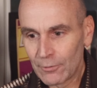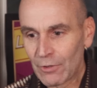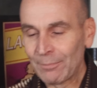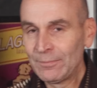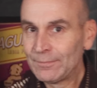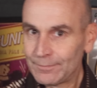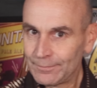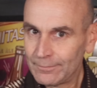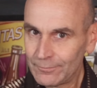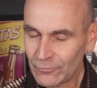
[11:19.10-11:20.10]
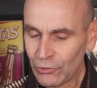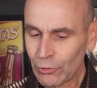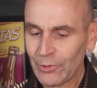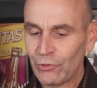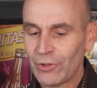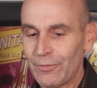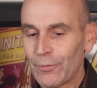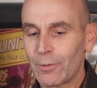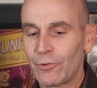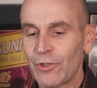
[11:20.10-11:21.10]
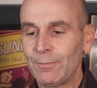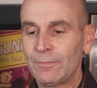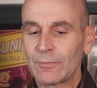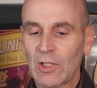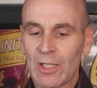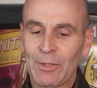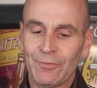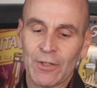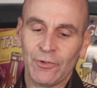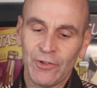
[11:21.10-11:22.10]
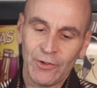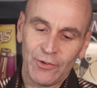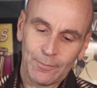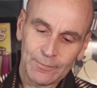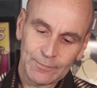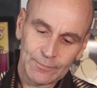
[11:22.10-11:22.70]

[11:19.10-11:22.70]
Rum, just go with a straightforward rum. A couple of ounces,